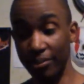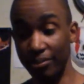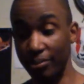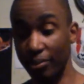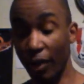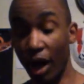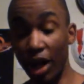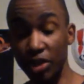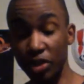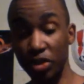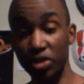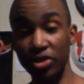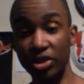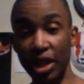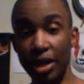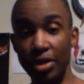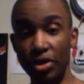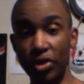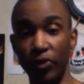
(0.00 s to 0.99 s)

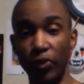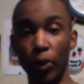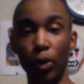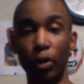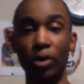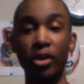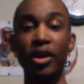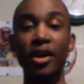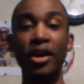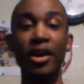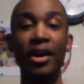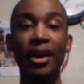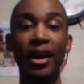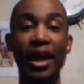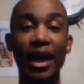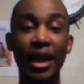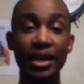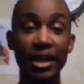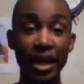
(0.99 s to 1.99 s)
ostracize you for
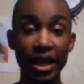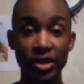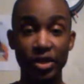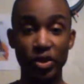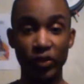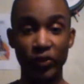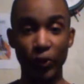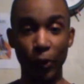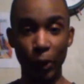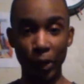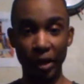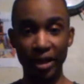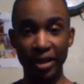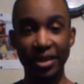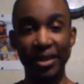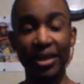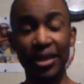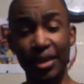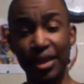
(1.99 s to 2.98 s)
and hate you for it.
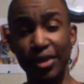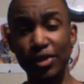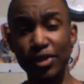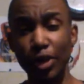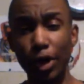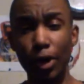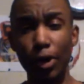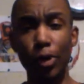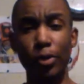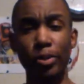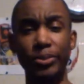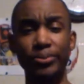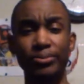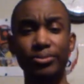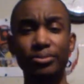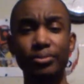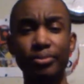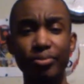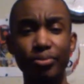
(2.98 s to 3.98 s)
So
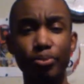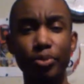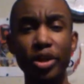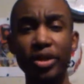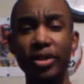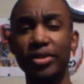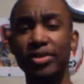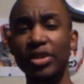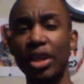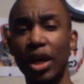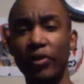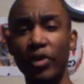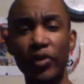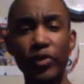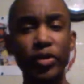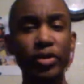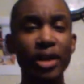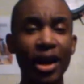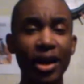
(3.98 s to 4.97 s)
be yourself. If
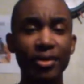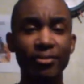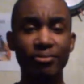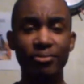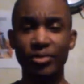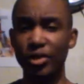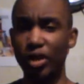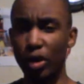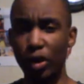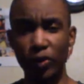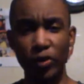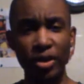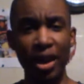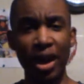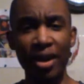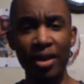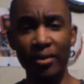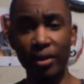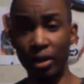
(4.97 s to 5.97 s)
you're not, if you're
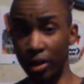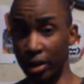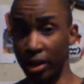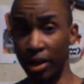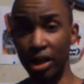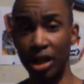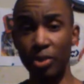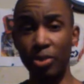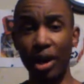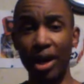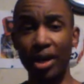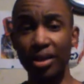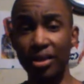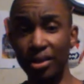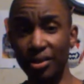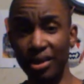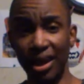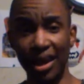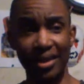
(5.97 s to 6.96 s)
not hurting anybody,
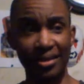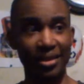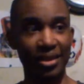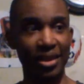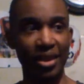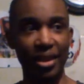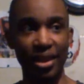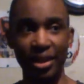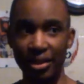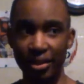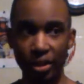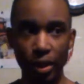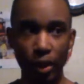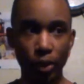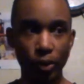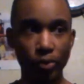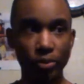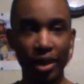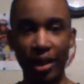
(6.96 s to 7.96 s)
you're not,
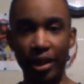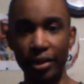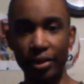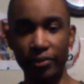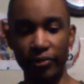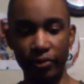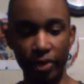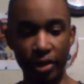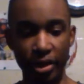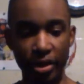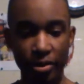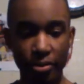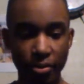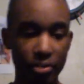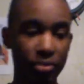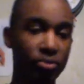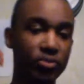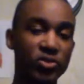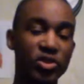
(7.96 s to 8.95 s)
like freaking
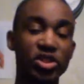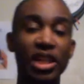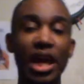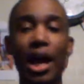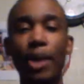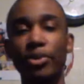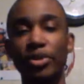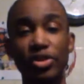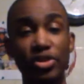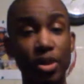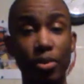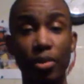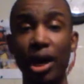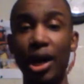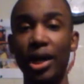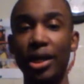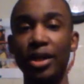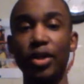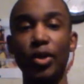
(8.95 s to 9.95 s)
stabbing
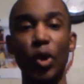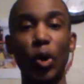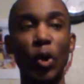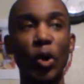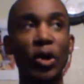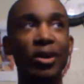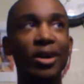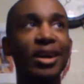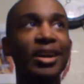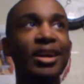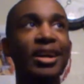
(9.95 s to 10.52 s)
somebody or